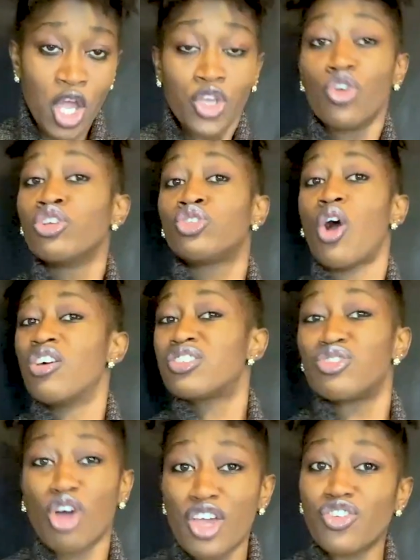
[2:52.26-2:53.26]
You don't
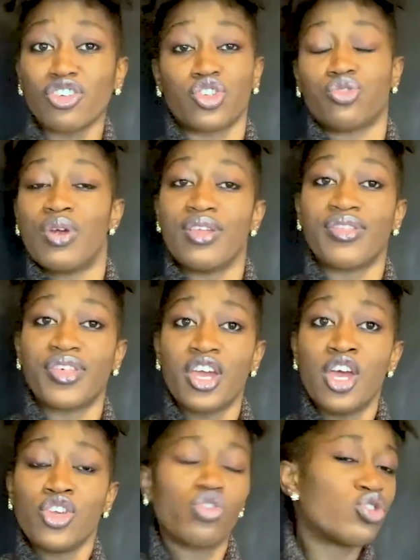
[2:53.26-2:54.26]
know your strength.
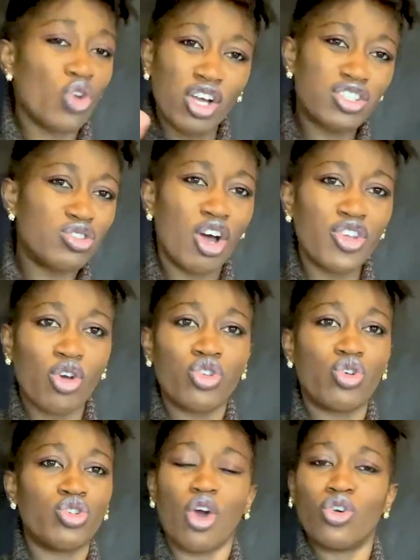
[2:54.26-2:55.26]
You don't know
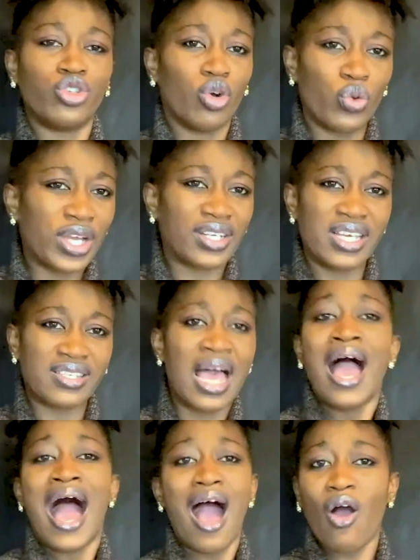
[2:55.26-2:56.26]
your, your, your weakness.
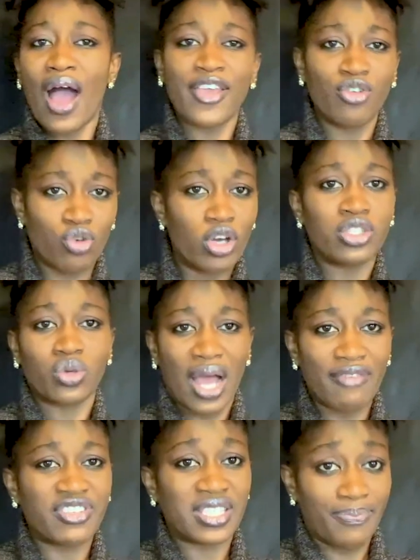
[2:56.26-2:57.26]
How are you going to
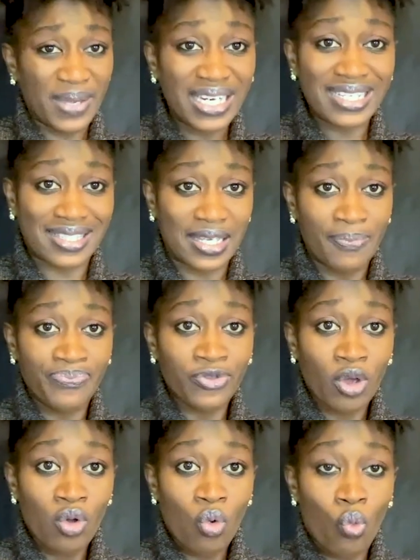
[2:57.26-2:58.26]
have stability?
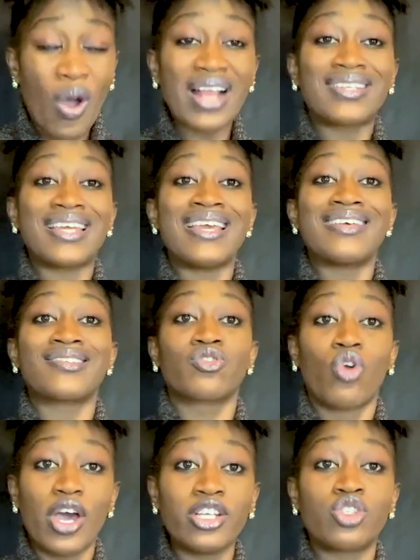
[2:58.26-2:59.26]
What is
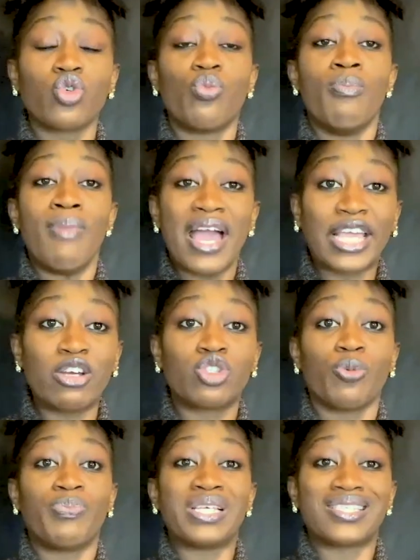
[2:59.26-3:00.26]
going to make you
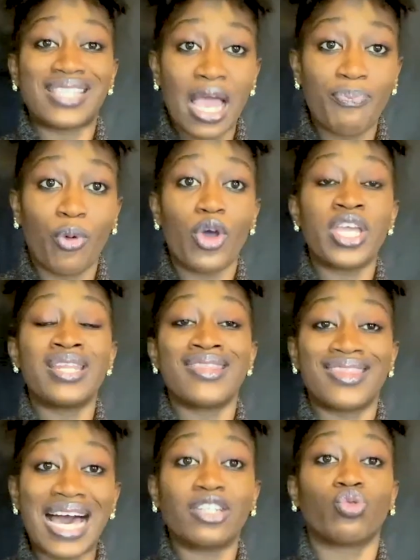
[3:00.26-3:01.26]
to be stable
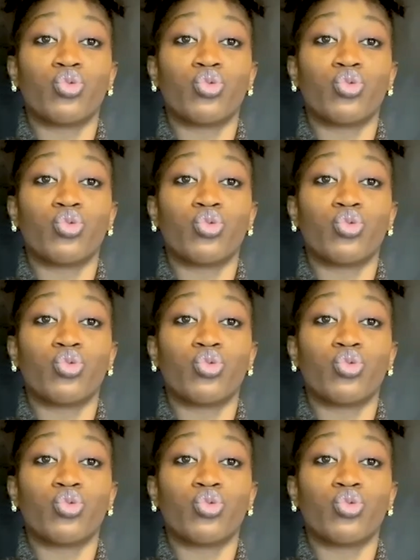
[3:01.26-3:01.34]
in that